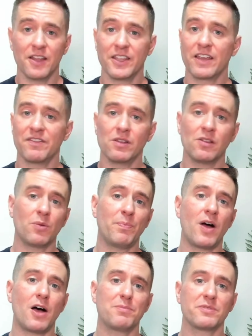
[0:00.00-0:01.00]
They give it little
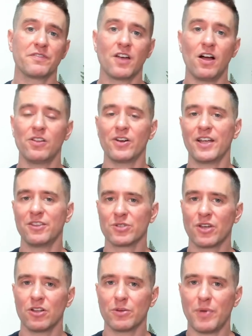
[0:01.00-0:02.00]
pops of color, and those
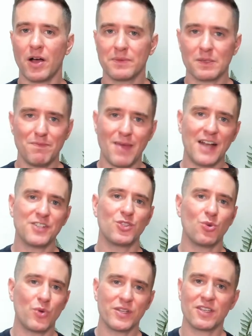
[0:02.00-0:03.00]
color pops match
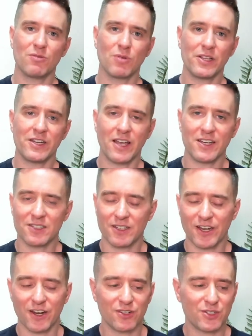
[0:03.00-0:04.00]
the whiskey really nicely here.